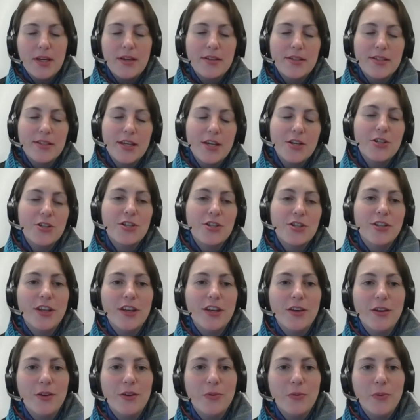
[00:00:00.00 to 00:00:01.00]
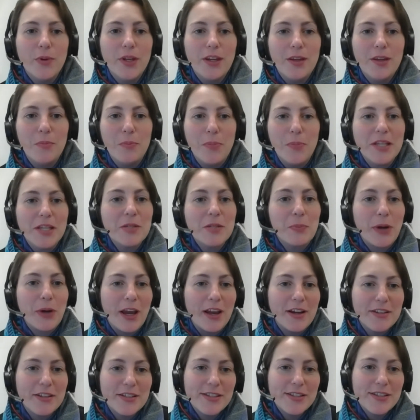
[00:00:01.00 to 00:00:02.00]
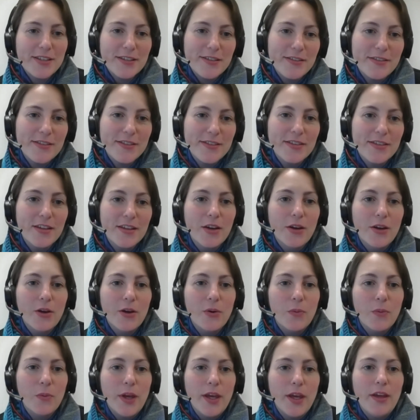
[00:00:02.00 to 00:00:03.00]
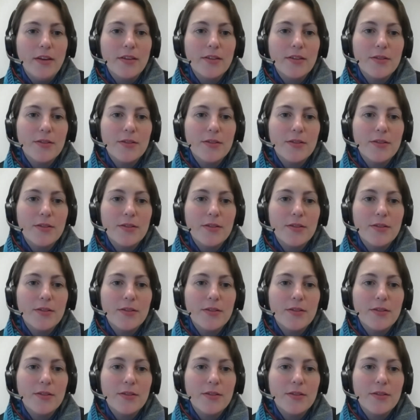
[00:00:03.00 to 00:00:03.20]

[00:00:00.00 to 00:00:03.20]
Essentially, we need best practices, right?